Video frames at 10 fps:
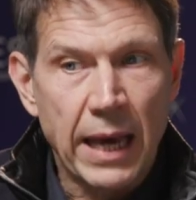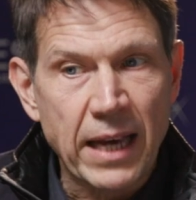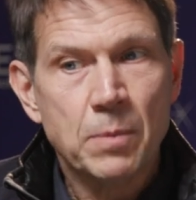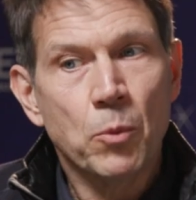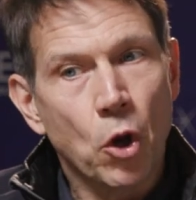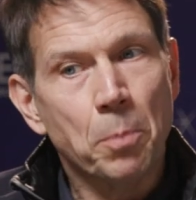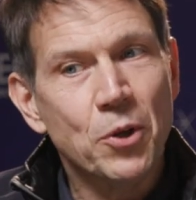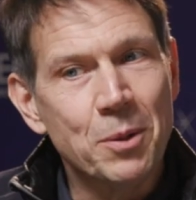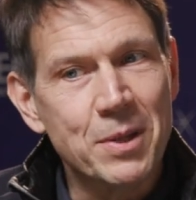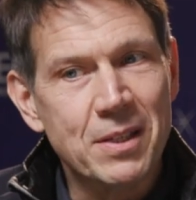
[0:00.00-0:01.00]

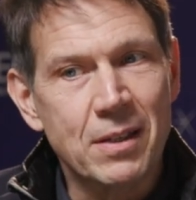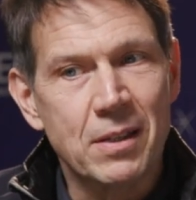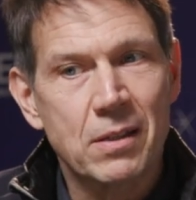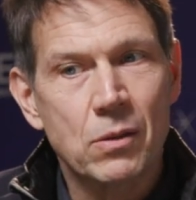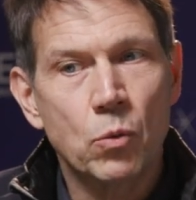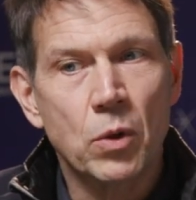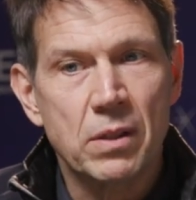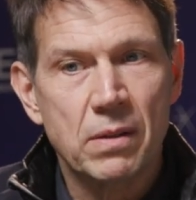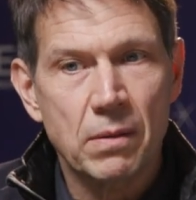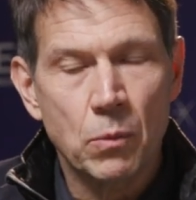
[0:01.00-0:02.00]
ex-monopoly business,
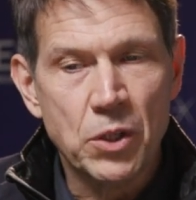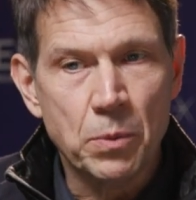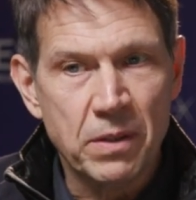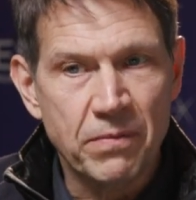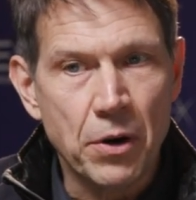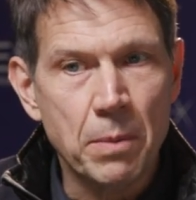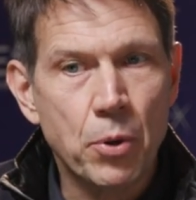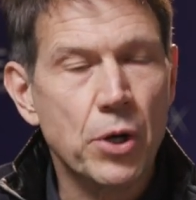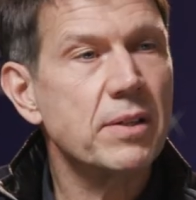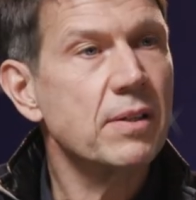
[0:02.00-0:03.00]
which was very
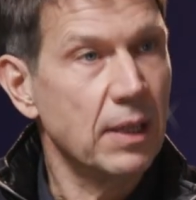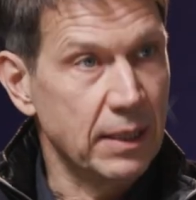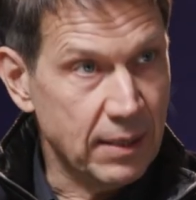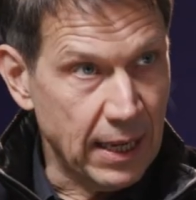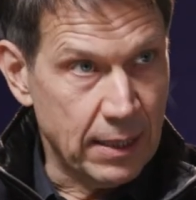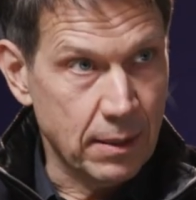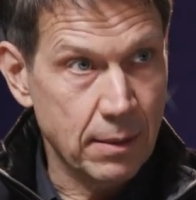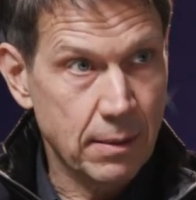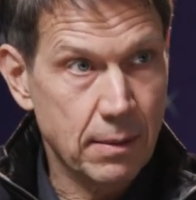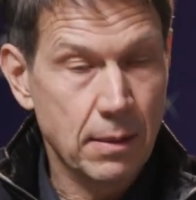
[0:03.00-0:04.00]
personal
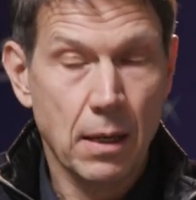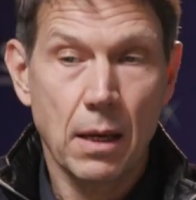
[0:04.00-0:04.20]
intense,